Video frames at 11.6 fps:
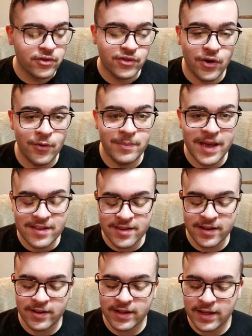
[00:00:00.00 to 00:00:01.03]
So
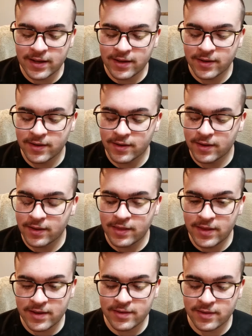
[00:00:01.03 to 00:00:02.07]
basically,
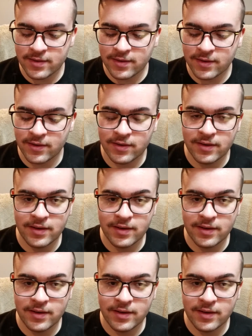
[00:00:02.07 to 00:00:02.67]
this